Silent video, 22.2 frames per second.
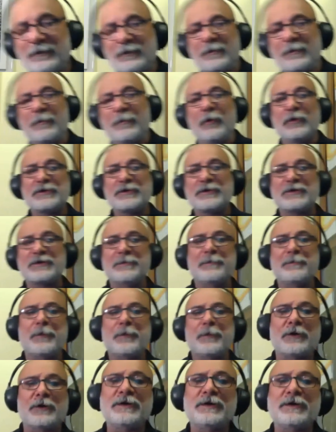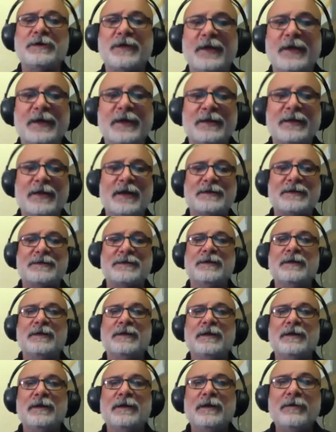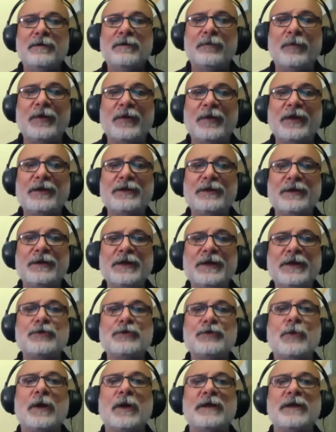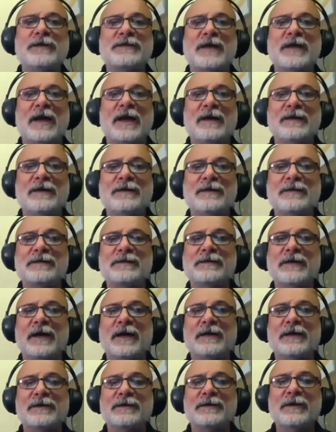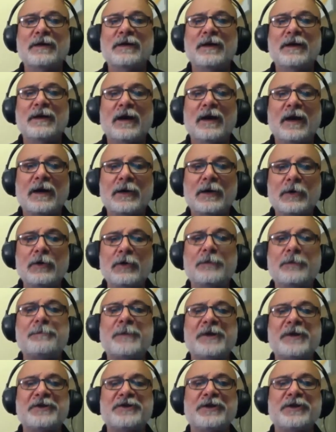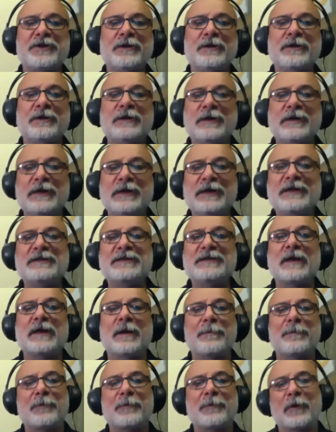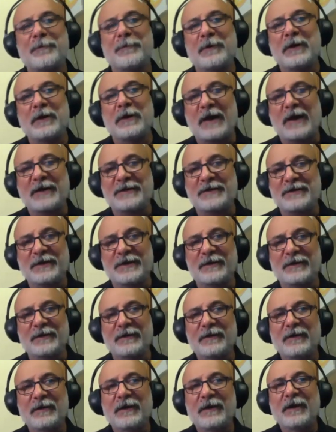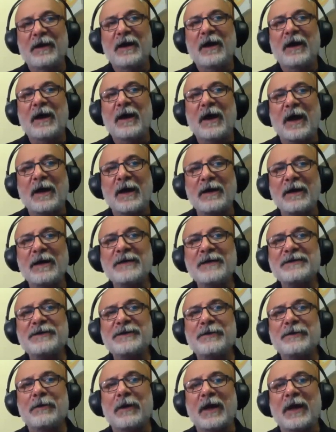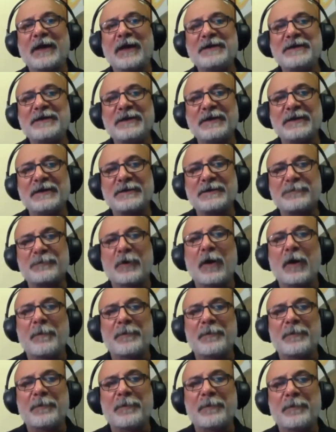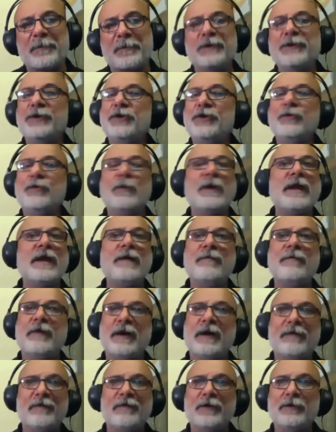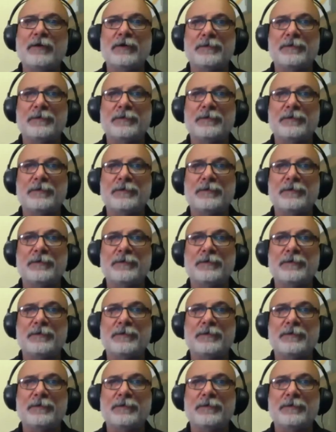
the most important thing that we need to understand is that a good picture needs a proper lighting. Unless your lighting is proper, you will never have a good